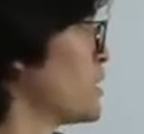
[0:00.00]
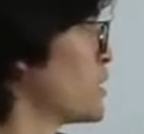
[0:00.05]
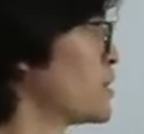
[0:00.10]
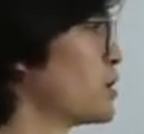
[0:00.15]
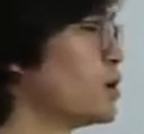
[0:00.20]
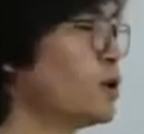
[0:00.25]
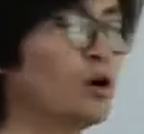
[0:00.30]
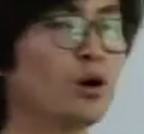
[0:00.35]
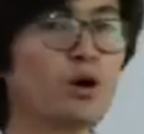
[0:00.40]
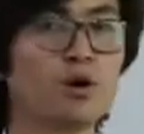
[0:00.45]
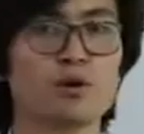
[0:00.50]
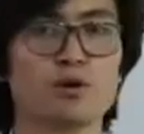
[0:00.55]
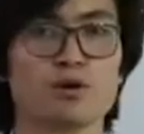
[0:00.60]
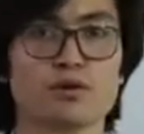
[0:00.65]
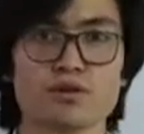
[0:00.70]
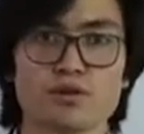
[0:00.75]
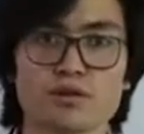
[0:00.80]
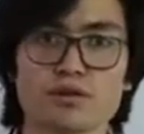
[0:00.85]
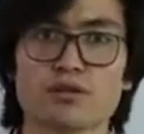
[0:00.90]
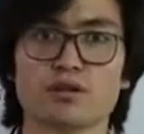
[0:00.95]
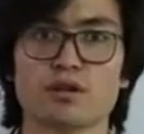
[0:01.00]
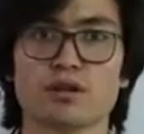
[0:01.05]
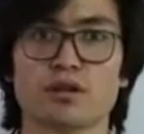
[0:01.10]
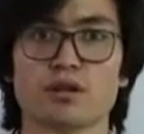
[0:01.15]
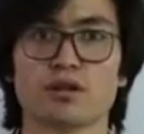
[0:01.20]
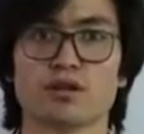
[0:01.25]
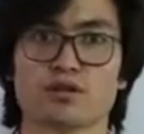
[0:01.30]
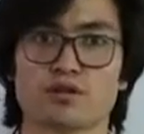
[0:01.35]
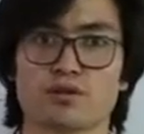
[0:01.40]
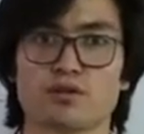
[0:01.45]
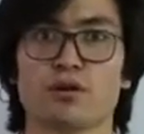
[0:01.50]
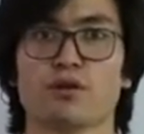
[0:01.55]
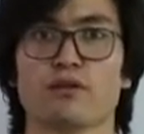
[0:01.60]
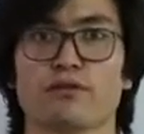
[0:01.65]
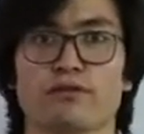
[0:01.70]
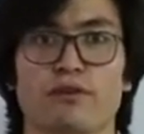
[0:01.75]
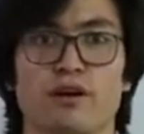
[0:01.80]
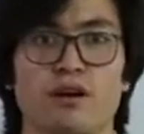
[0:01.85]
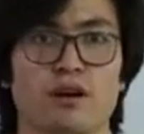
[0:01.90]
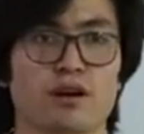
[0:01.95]
closed so
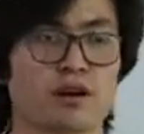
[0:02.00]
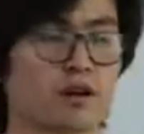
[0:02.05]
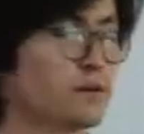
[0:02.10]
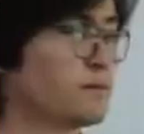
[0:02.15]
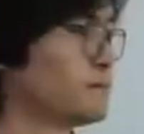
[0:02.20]
far.